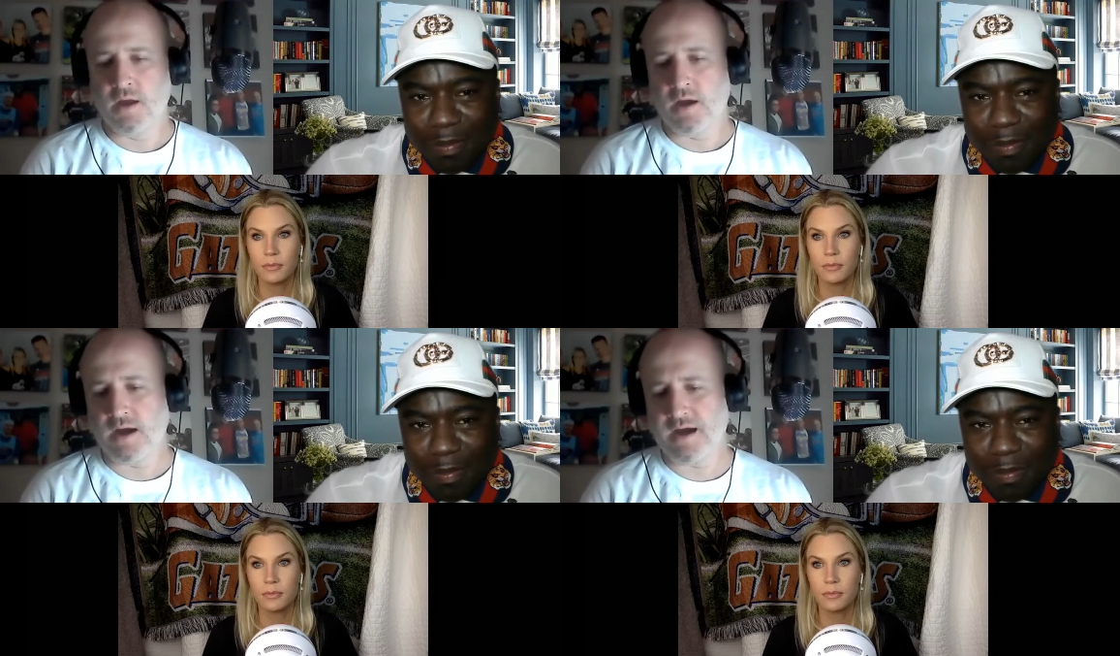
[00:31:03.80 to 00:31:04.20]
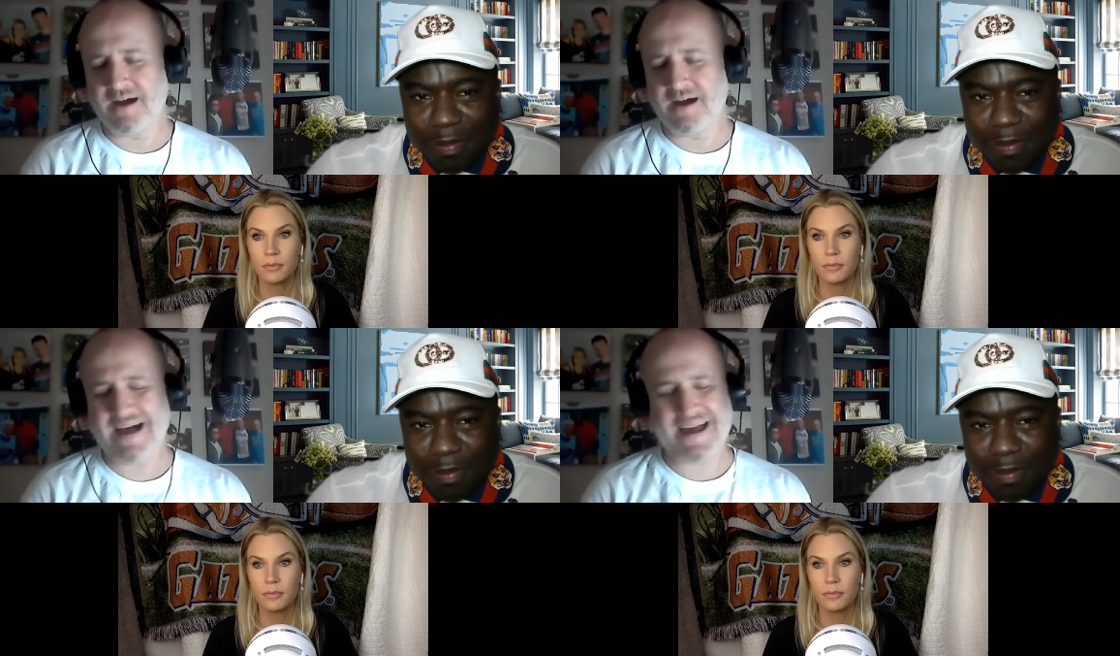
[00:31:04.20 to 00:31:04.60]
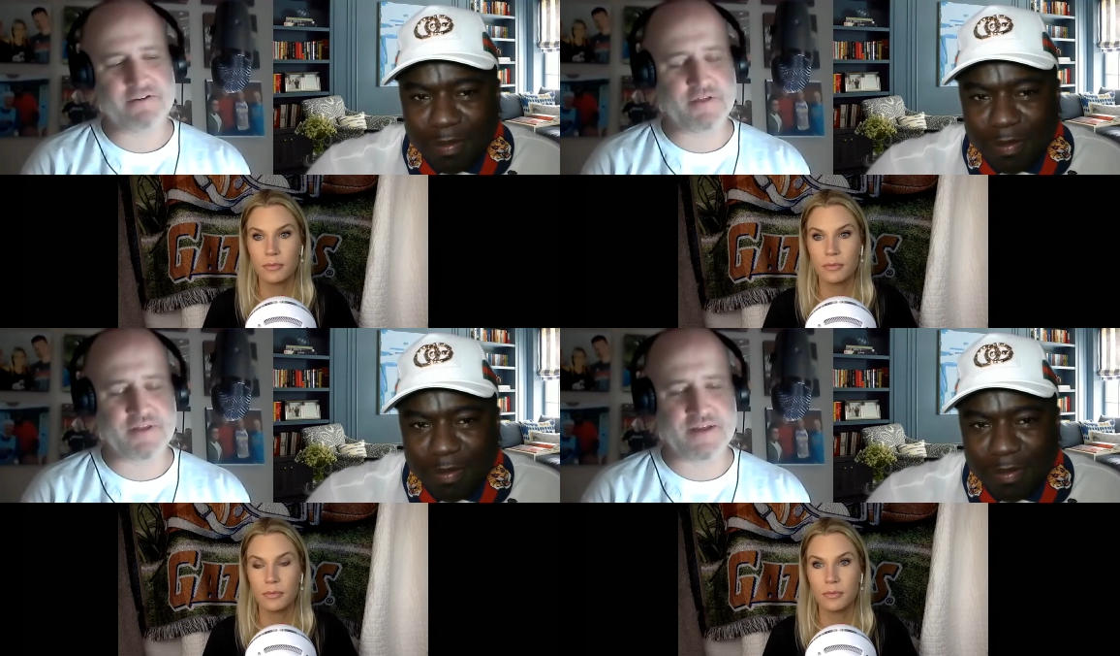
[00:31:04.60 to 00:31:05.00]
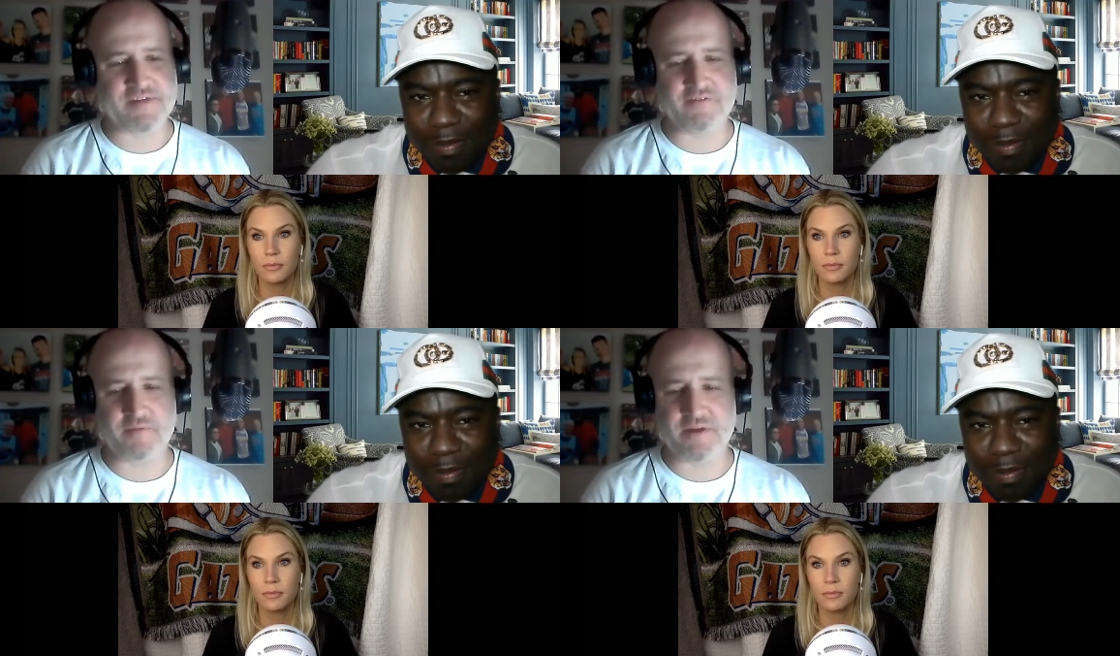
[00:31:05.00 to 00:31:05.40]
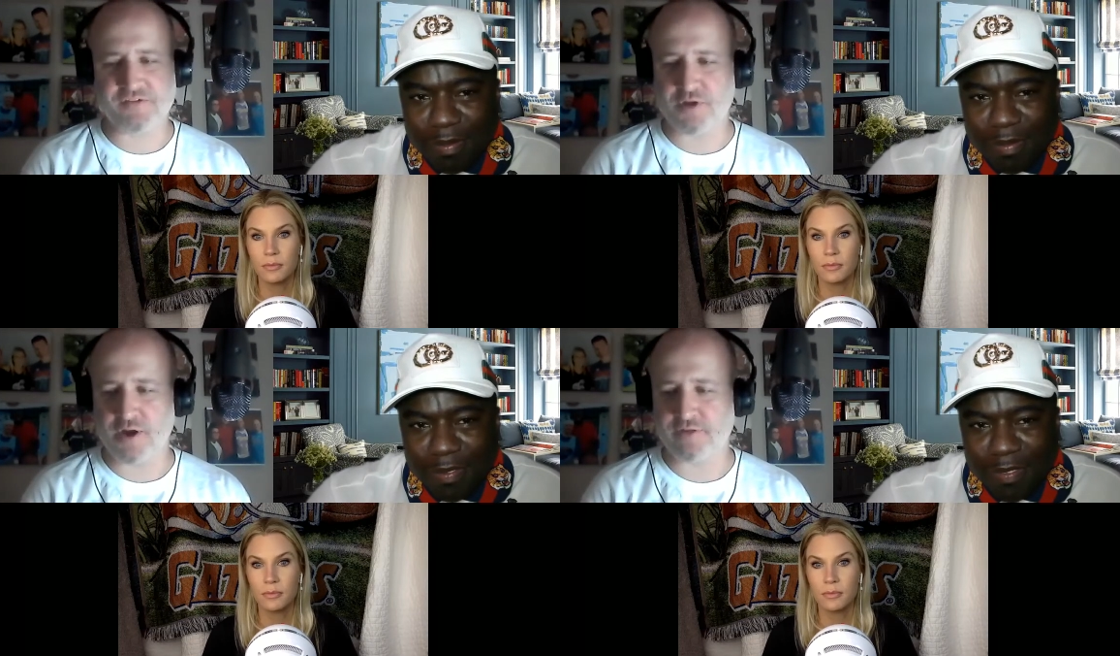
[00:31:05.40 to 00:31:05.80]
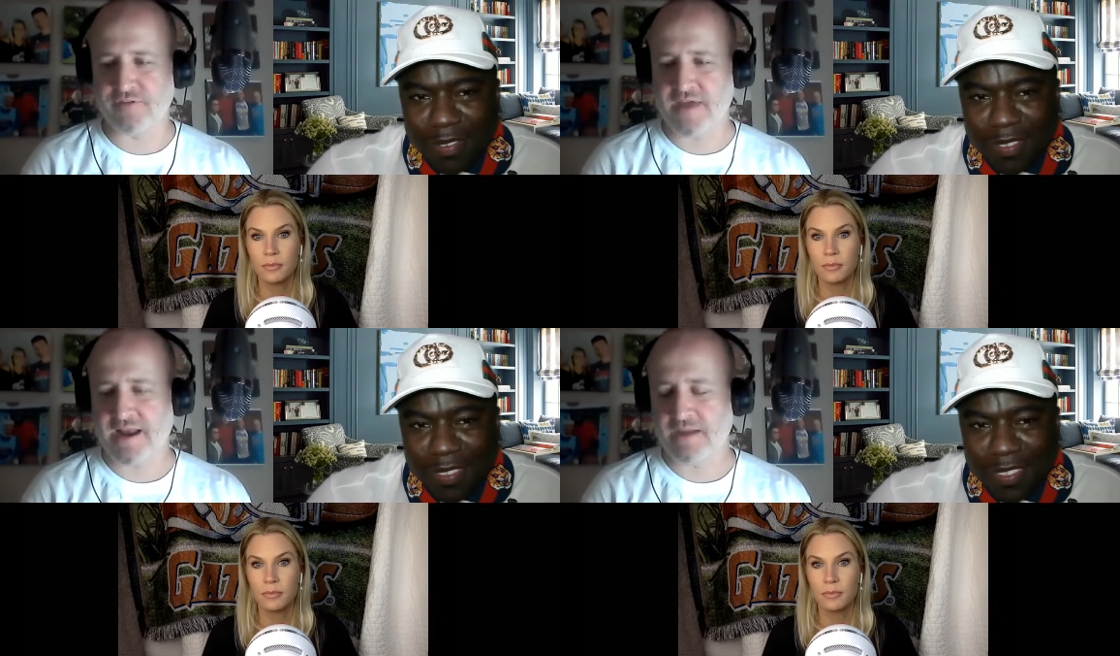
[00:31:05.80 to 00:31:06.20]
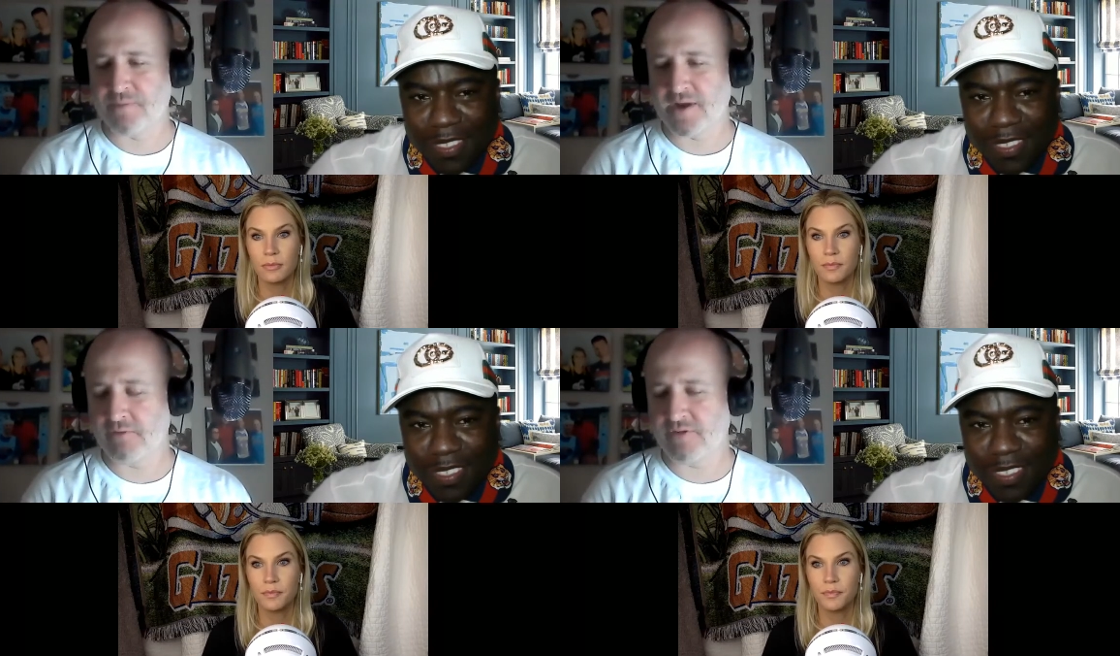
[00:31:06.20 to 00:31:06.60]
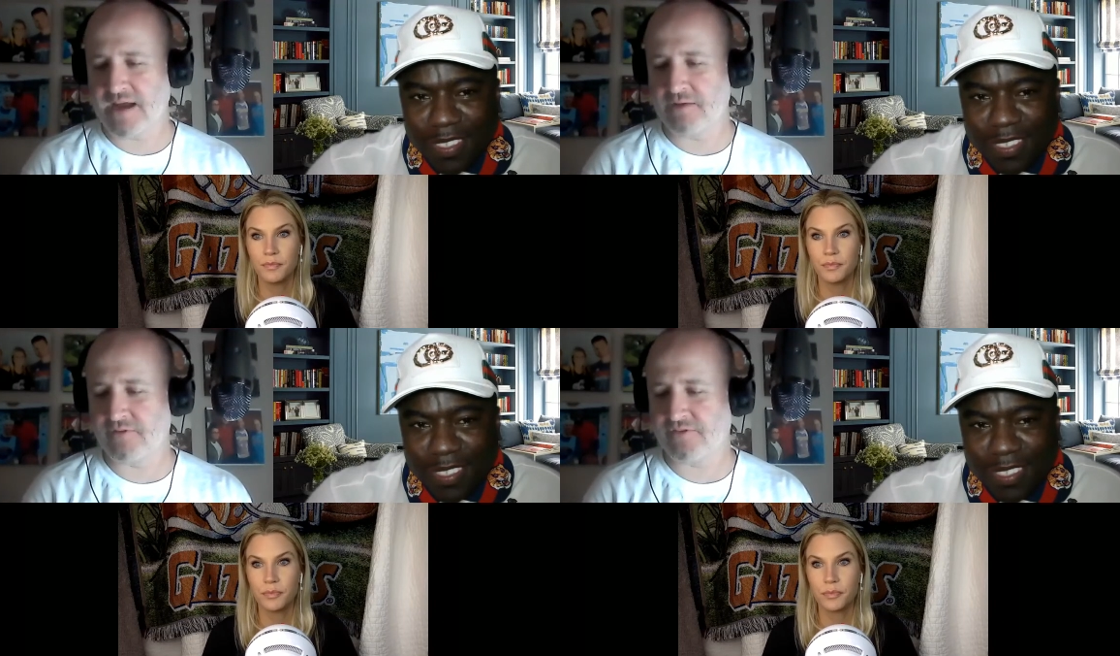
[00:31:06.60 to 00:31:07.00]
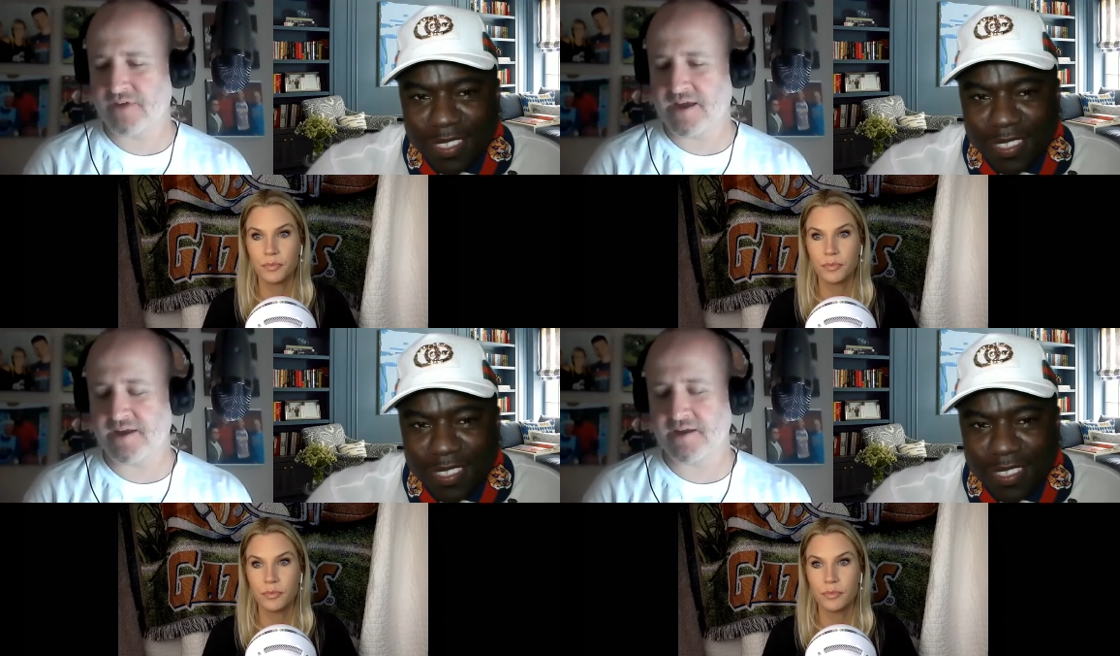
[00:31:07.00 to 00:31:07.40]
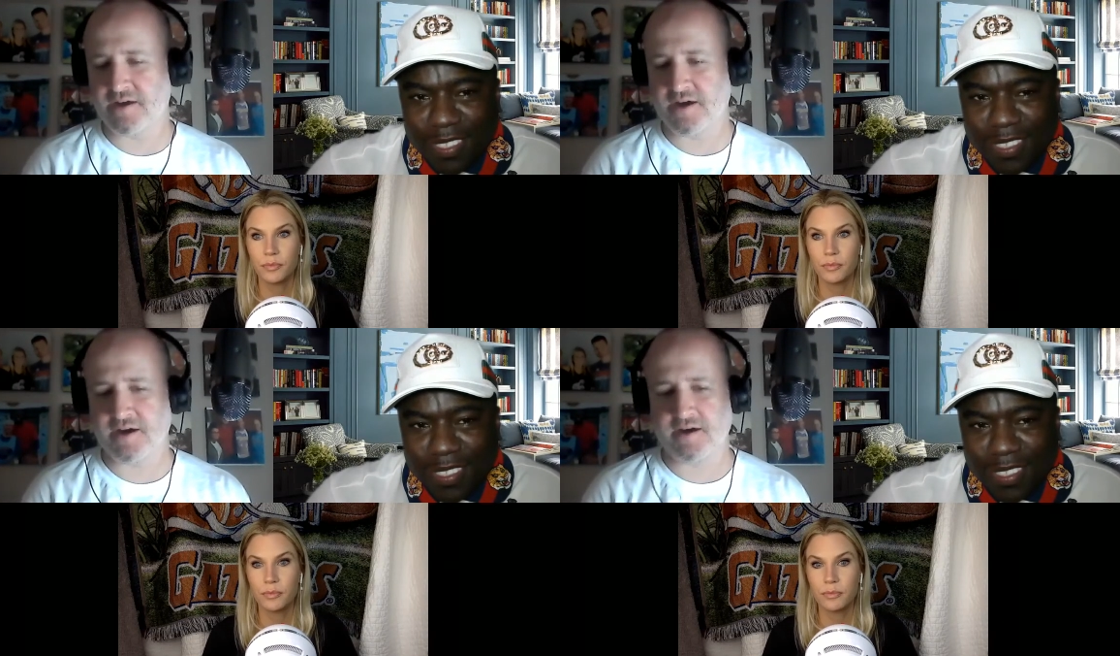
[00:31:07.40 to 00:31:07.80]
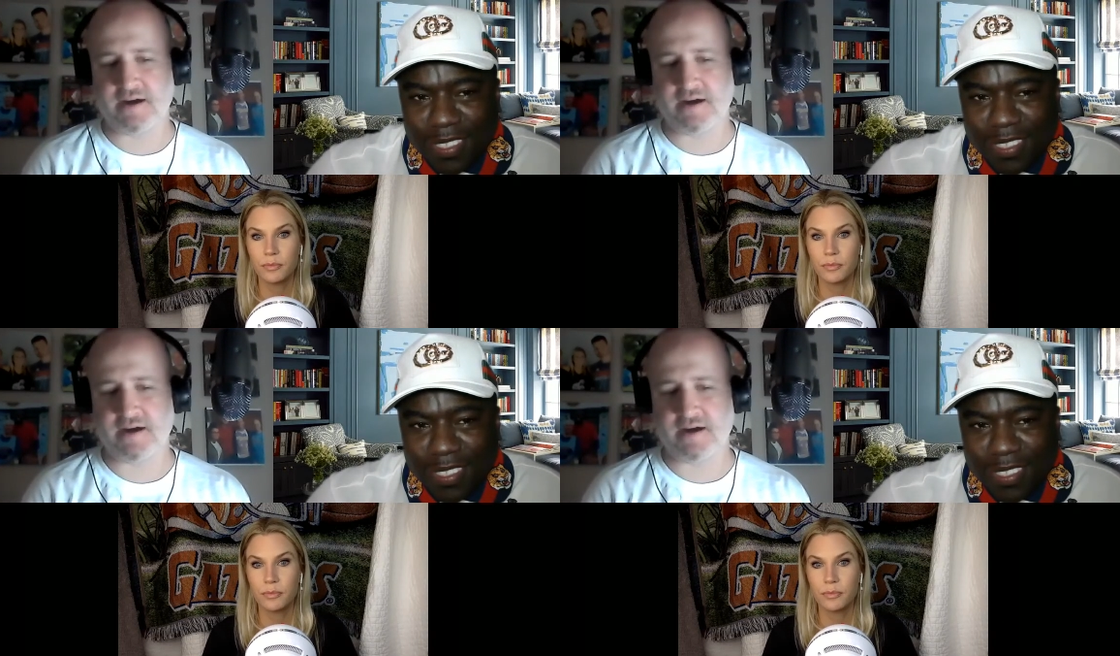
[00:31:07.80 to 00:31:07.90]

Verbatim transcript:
Speaker 1: Uh, I don't know that I've given much thought to that up, uh, but I would I would say uh,